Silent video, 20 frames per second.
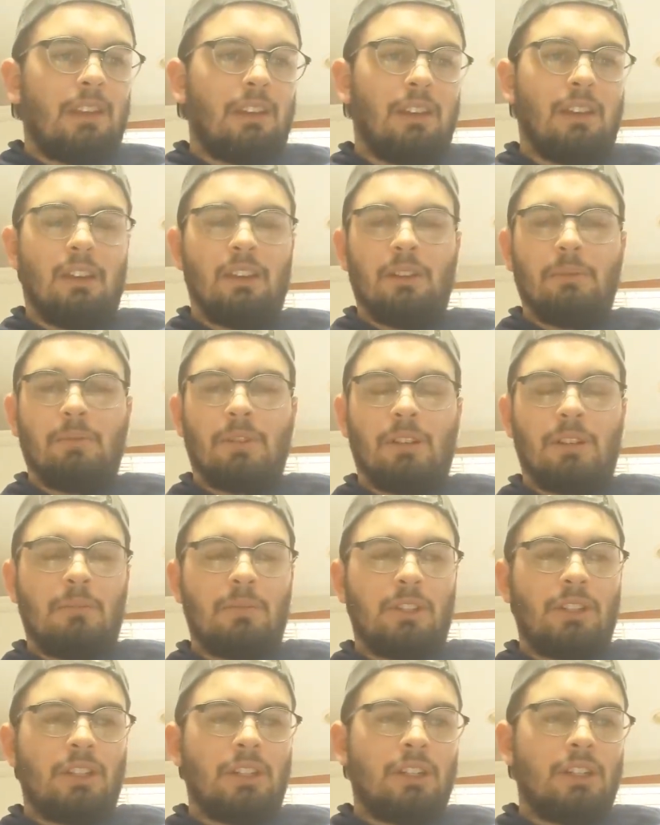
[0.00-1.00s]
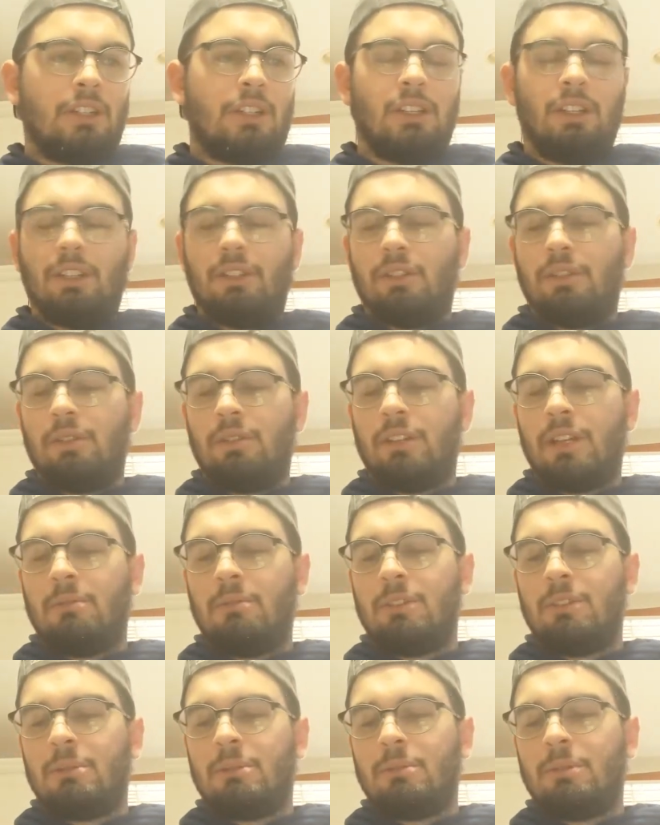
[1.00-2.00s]
and Parmesan cheese, 2
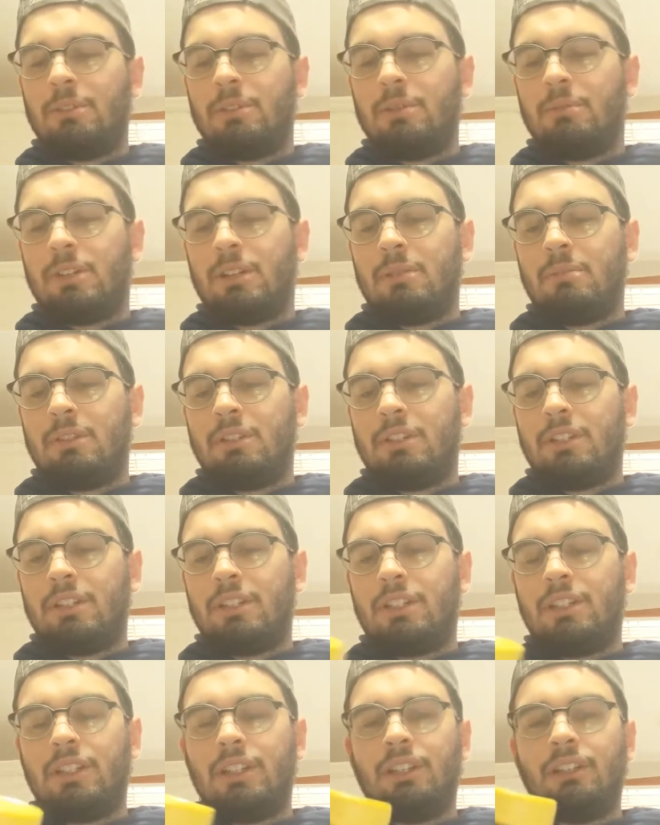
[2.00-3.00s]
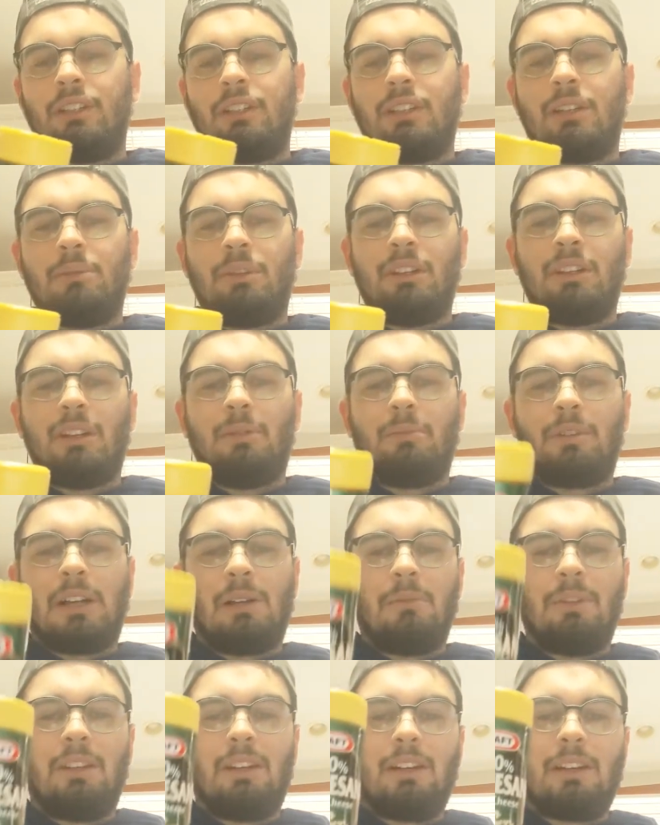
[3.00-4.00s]
tablespoons of Parmesan cheese. I mean, I'm
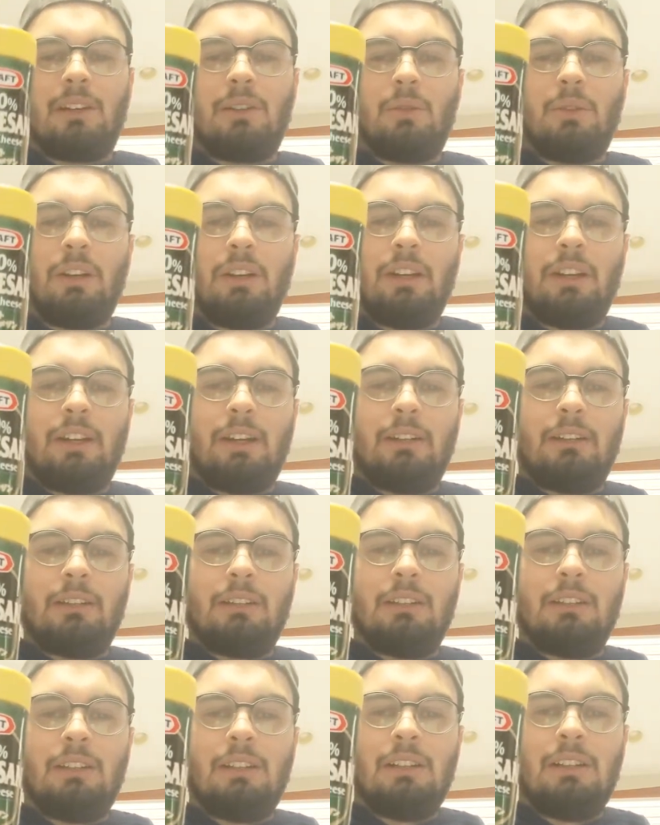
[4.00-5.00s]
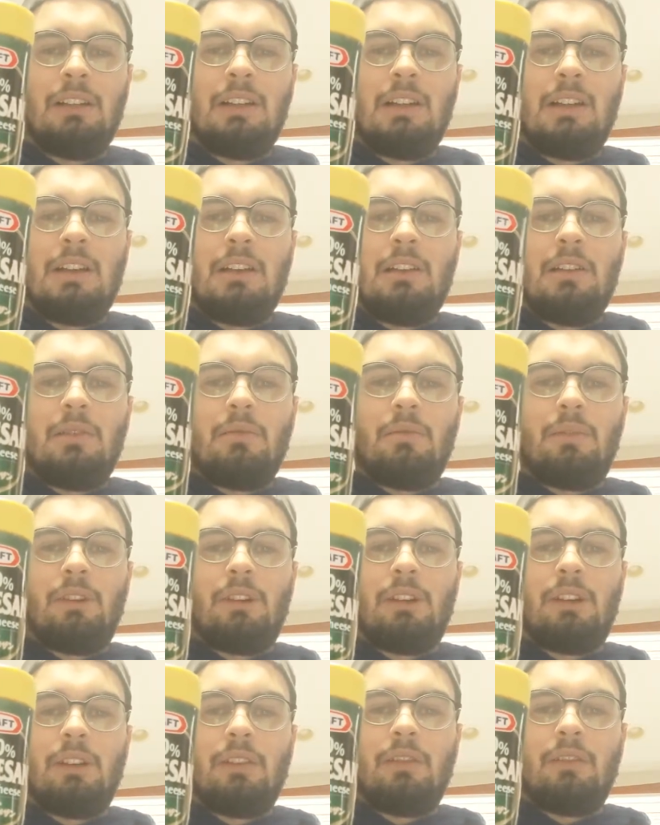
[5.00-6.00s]
probably not going to weigh it out,
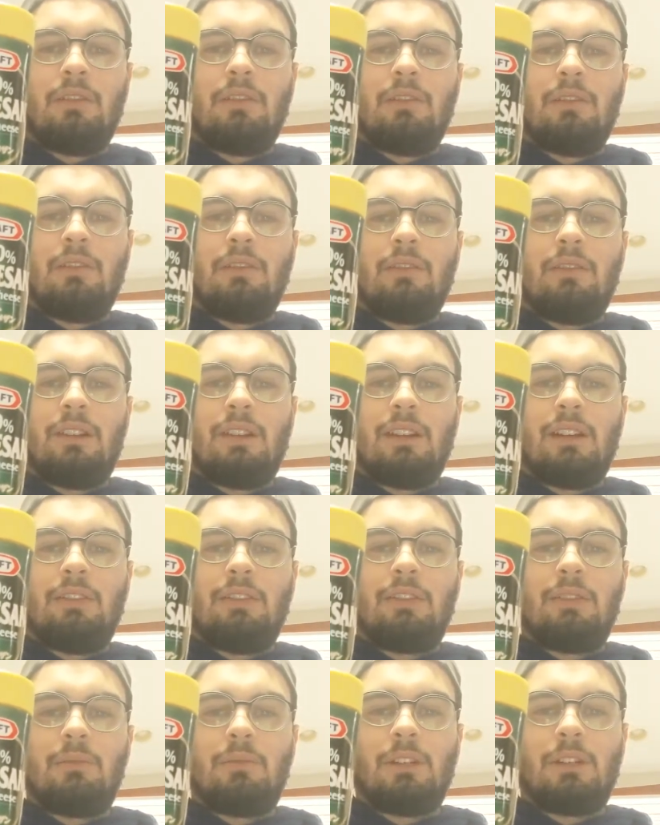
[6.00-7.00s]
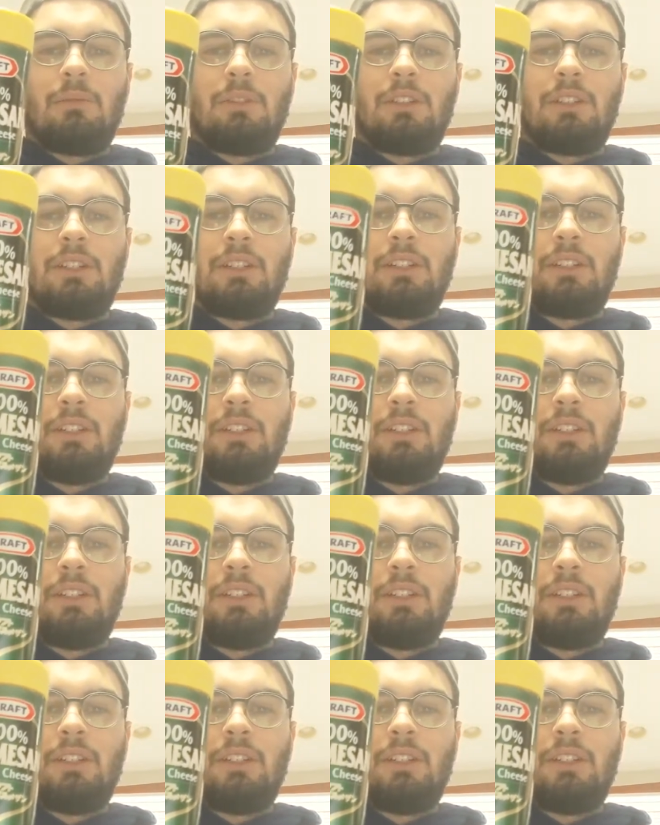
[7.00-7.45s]
but I have some Parmesan